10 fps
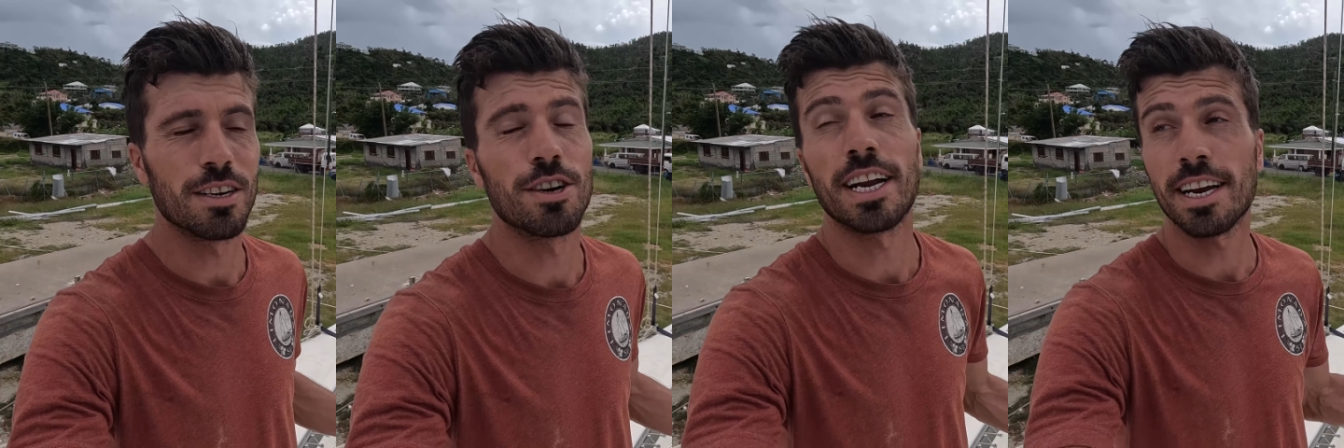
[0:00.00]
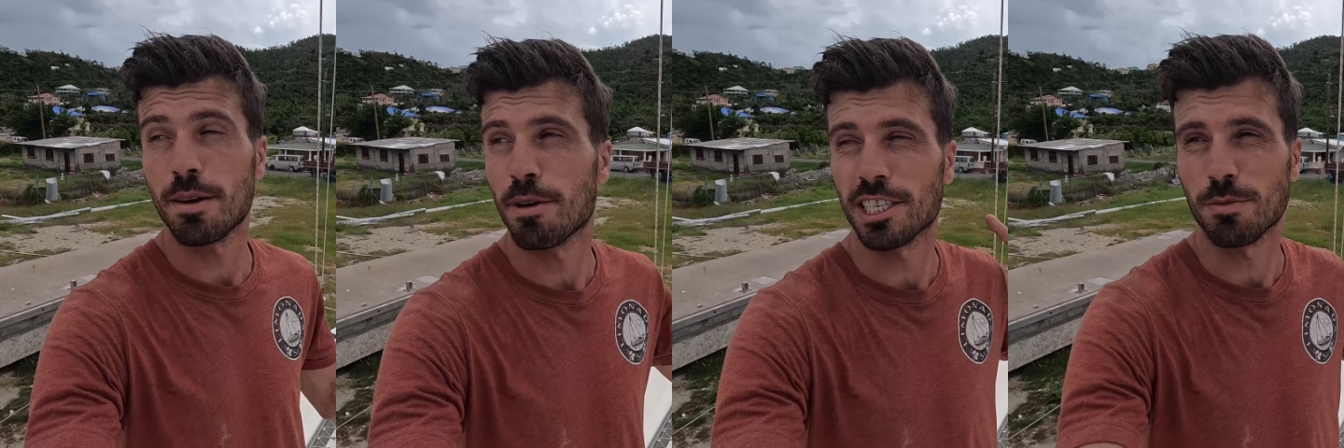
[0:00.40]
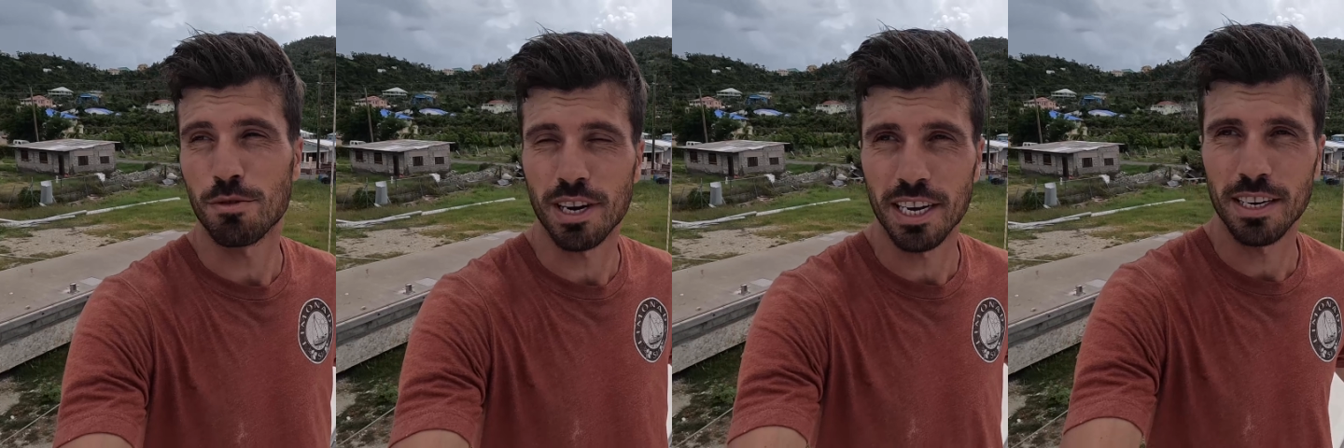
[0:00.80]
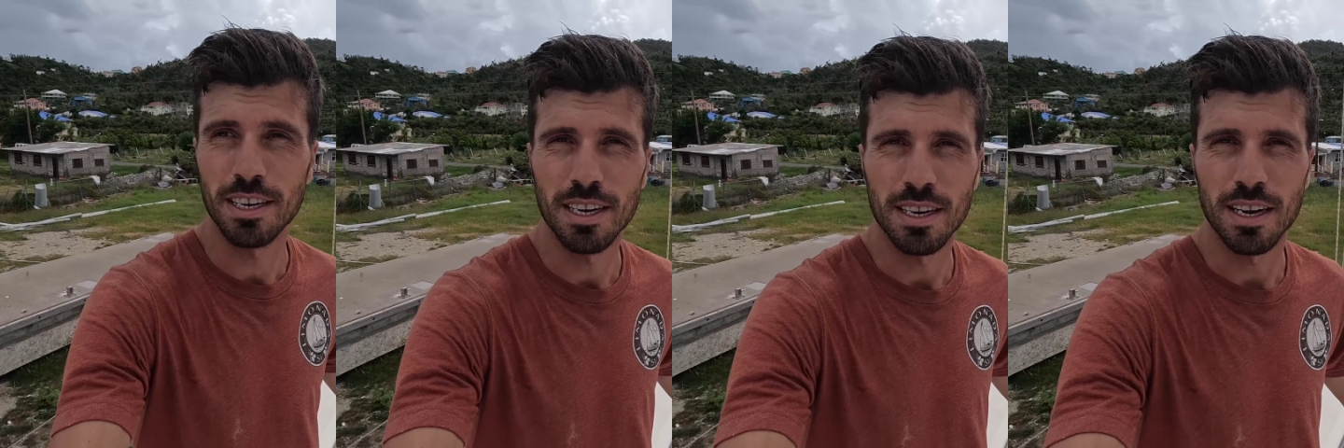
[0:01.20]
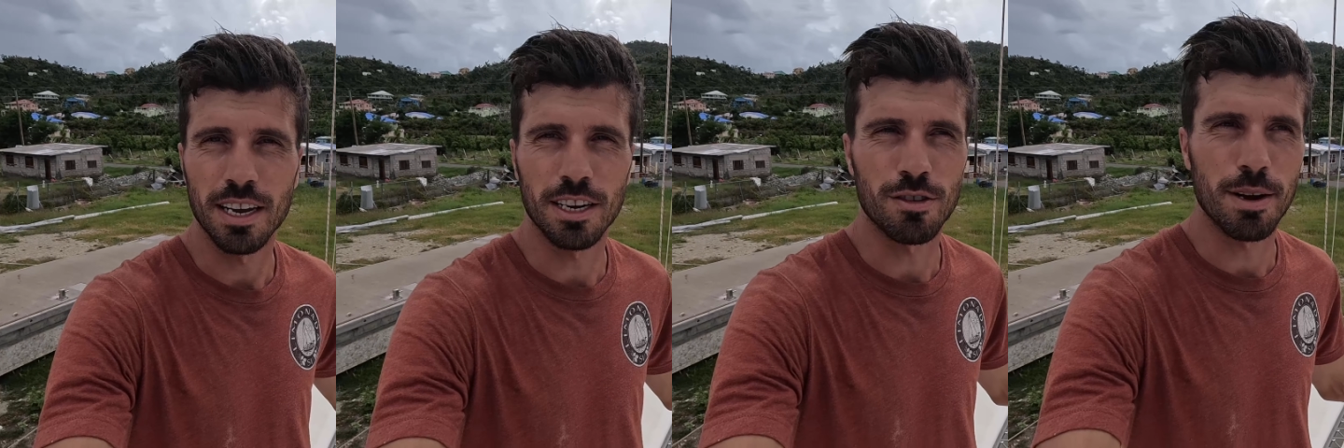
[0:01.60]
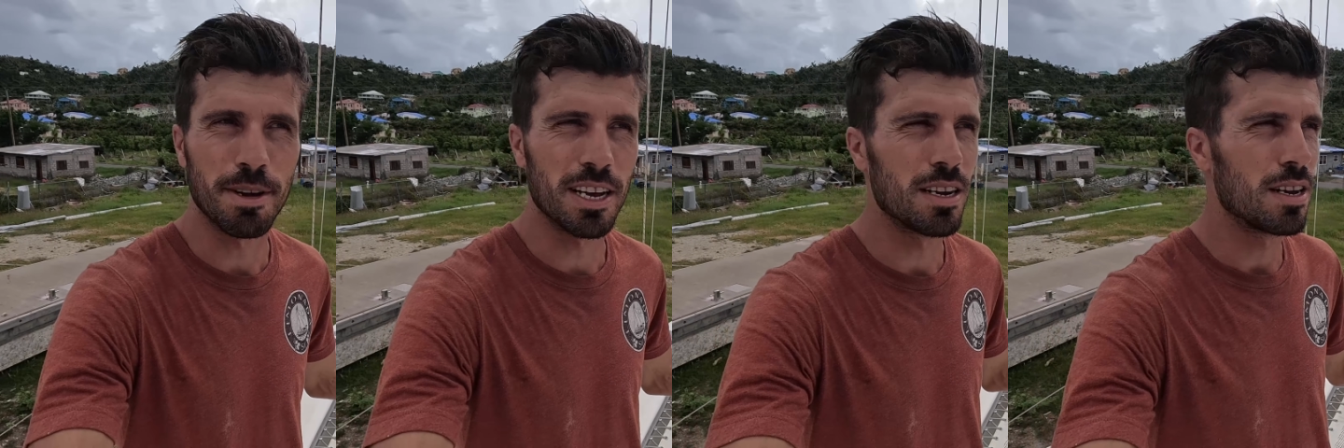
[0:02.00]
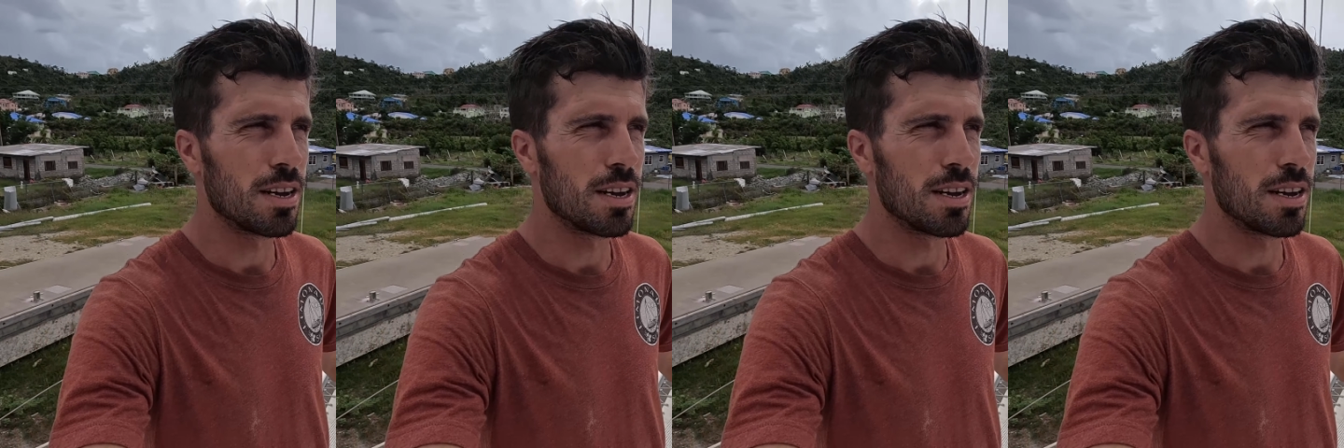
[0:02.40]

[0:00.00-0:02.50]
or at any Budget Marine in the Caribbean.